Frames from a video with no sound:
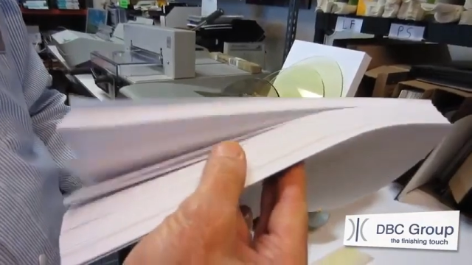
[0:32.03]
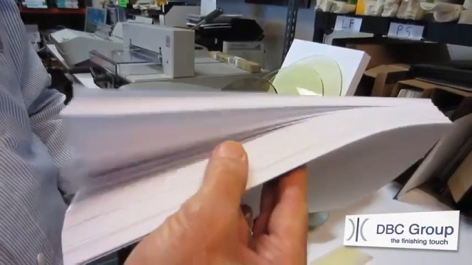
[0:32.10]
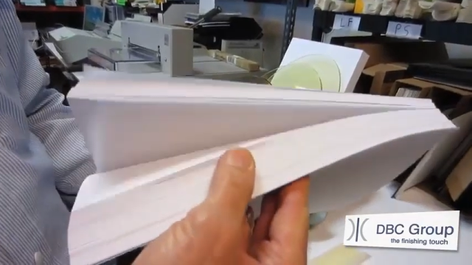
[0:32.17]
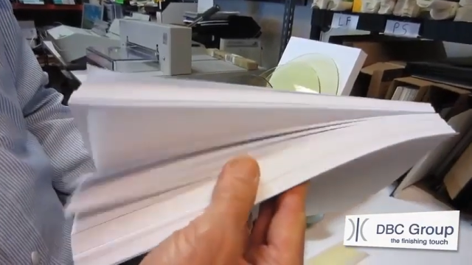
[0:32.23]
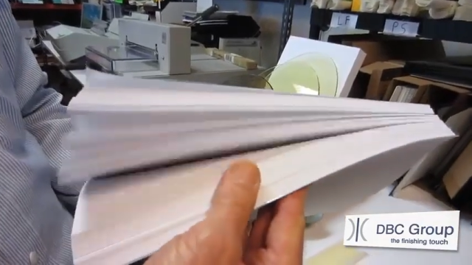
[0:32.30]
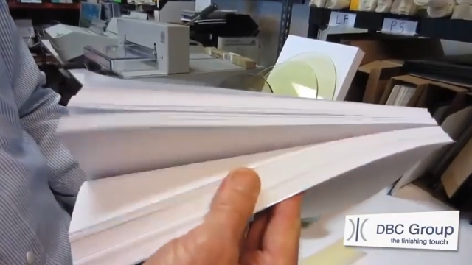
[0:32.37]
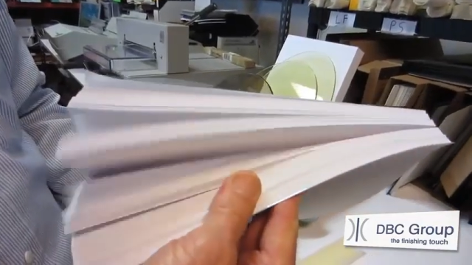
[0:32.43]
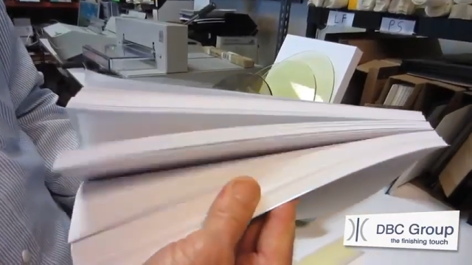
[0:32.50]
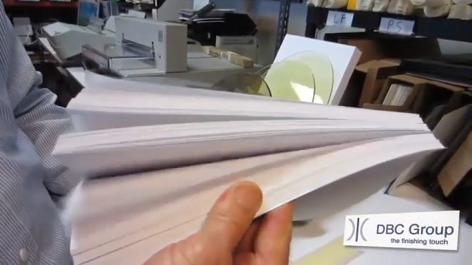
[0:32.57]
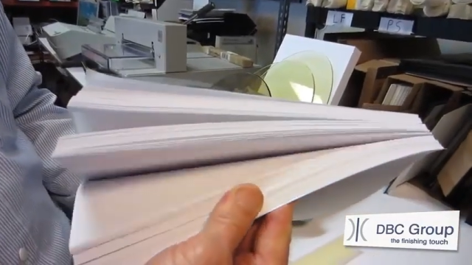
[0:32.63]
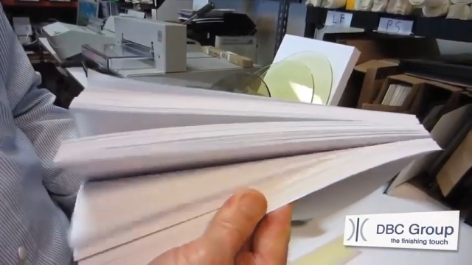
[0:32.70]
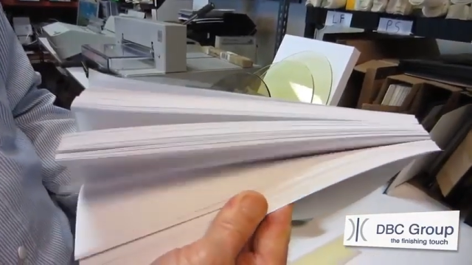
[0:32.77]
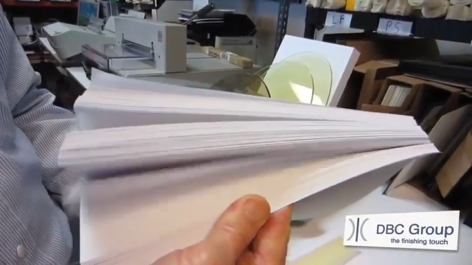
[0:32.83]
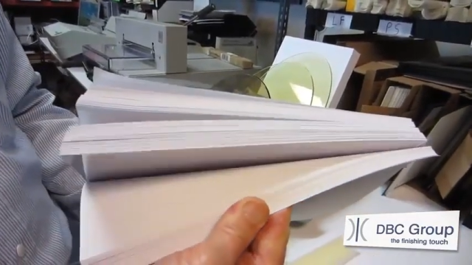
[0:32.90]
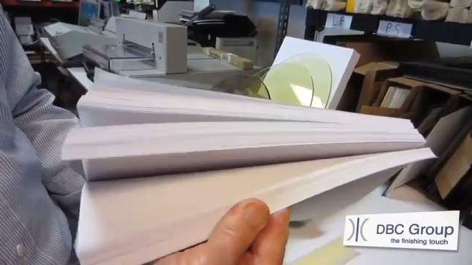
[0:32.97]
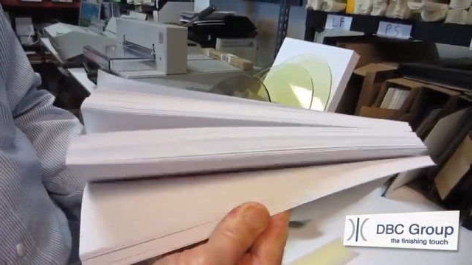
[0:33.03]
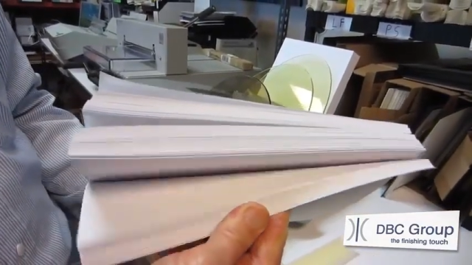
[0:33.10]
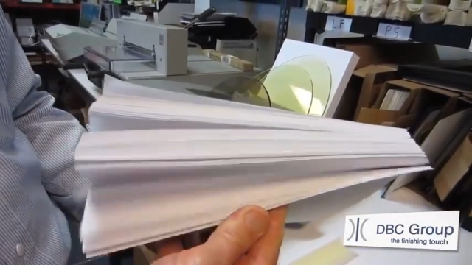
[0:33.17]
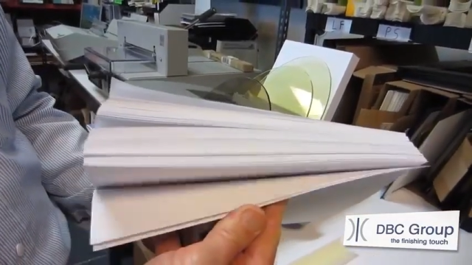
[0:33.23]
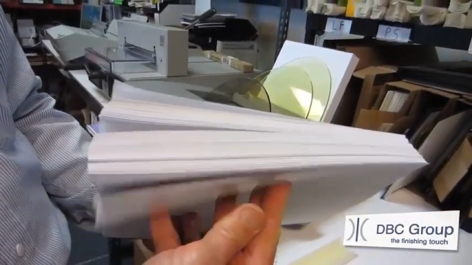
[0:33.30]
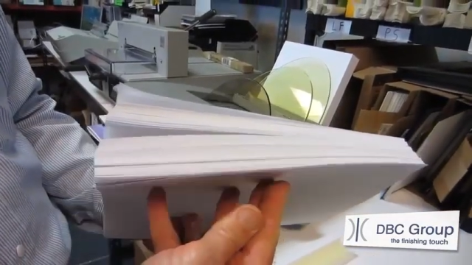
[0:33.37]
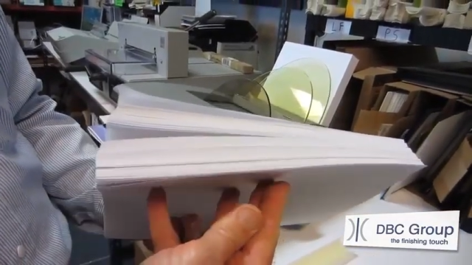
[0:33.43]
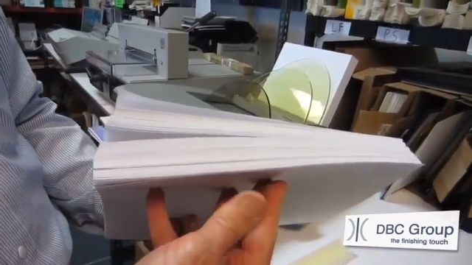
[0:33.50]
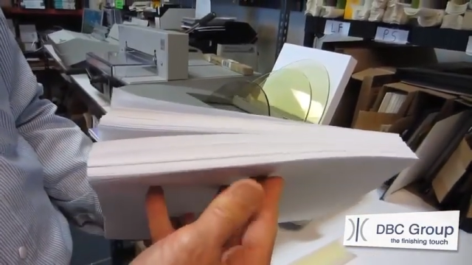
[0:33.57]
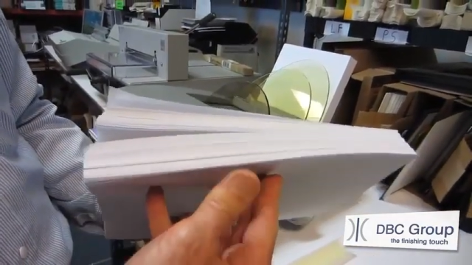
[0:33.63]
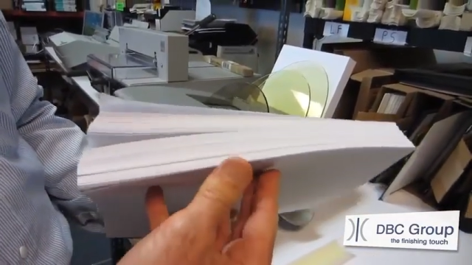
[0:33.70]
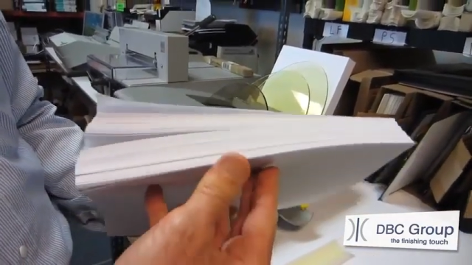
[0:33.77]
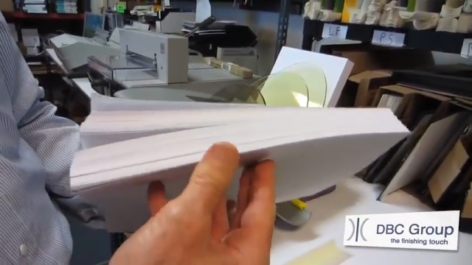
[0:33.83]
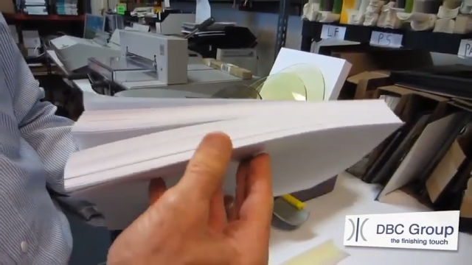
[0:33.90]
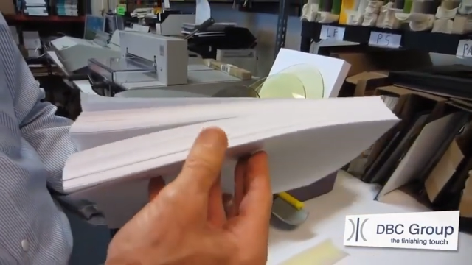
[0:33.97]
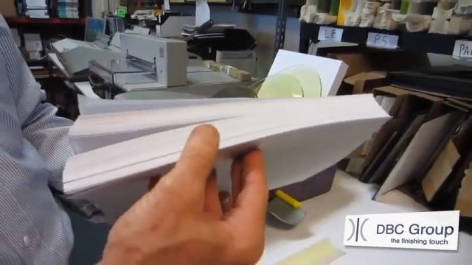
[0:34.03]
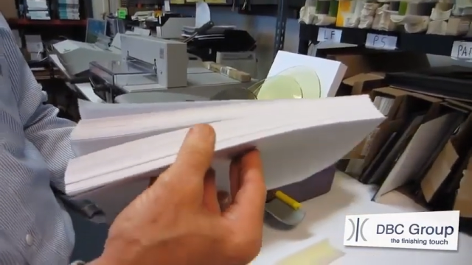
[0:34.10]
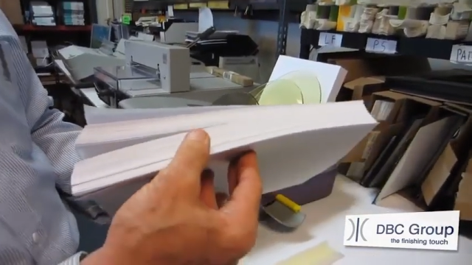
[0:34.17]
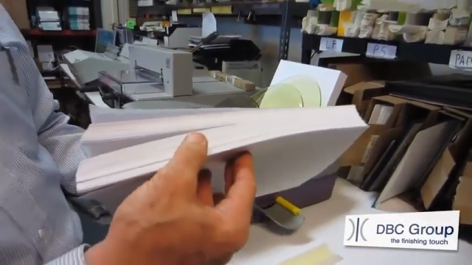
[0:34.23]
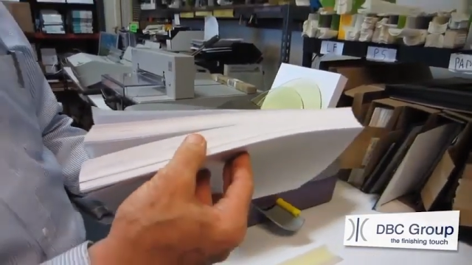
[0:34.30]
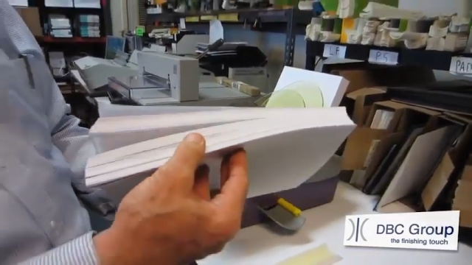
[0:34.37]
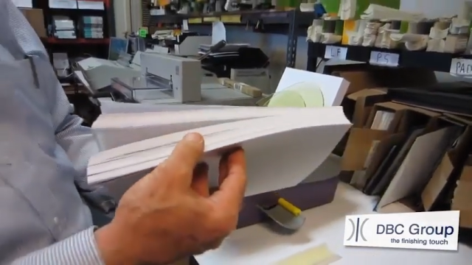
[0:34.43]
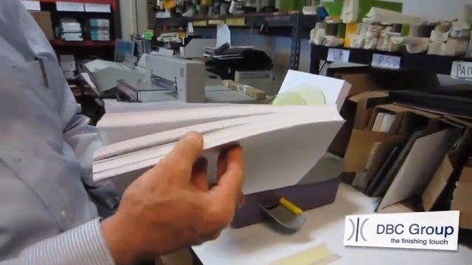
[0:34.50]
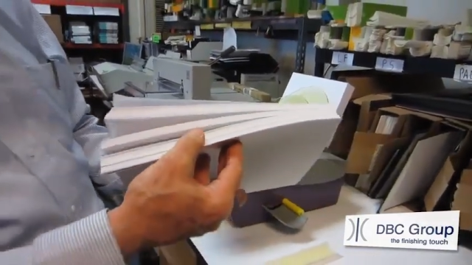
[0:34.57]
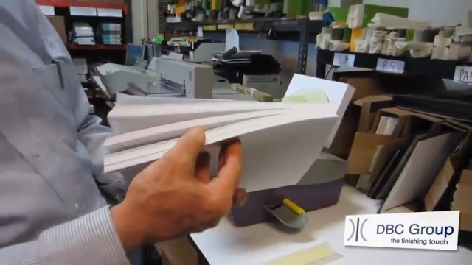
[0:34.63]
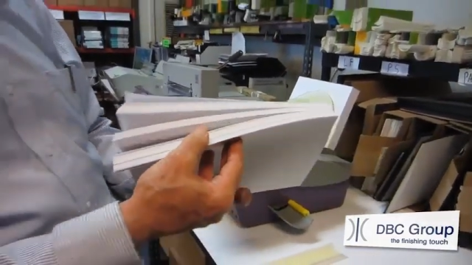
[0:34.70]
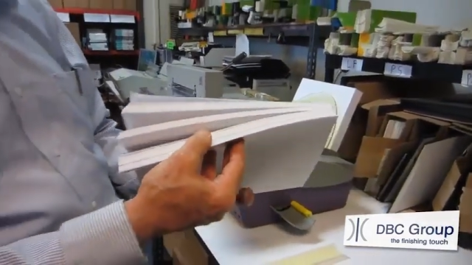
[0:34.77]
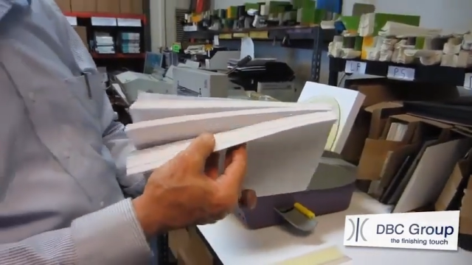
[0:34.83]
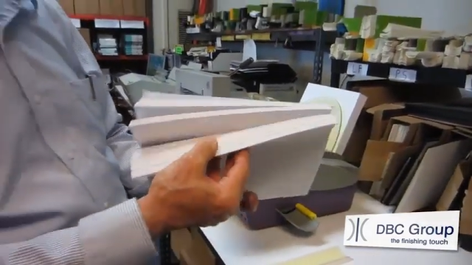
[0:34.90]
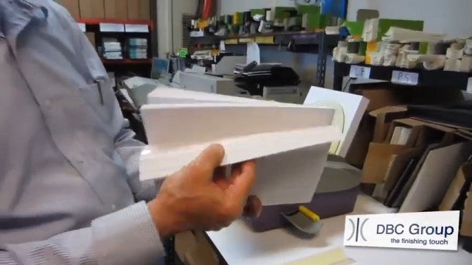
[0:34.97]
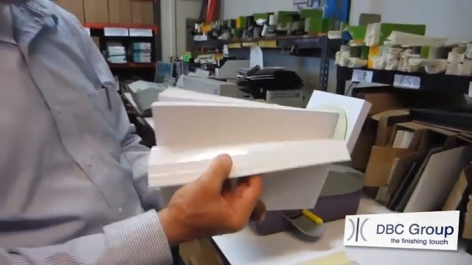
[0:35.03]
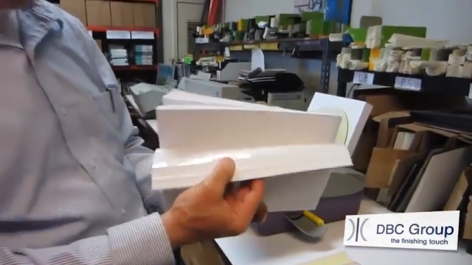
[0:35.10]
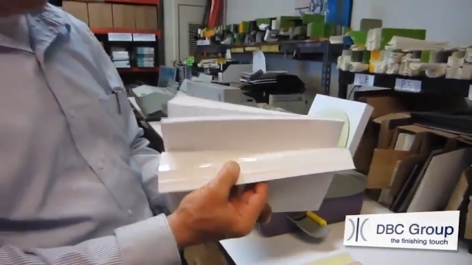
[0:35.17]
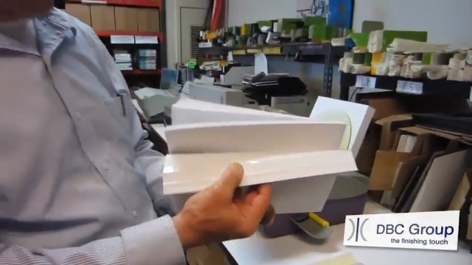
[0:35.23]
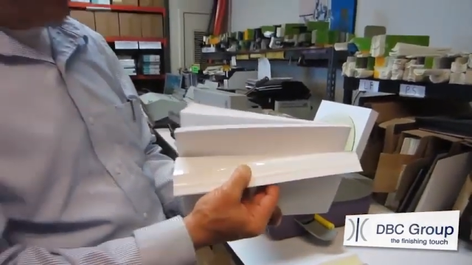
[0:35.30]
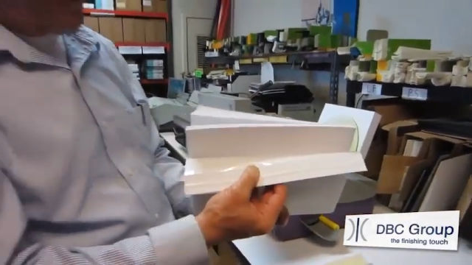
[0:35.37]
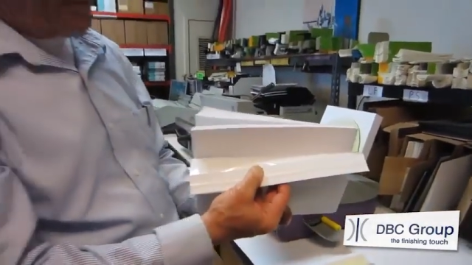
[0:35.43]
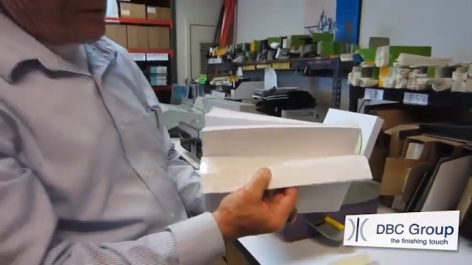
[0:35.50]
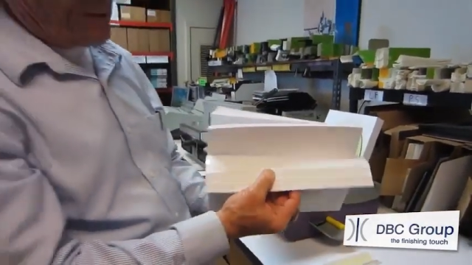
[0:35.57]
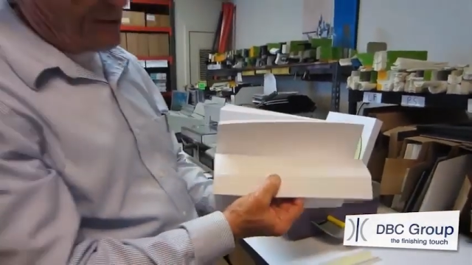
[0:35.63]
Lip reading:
Nobody's mouth can be seen.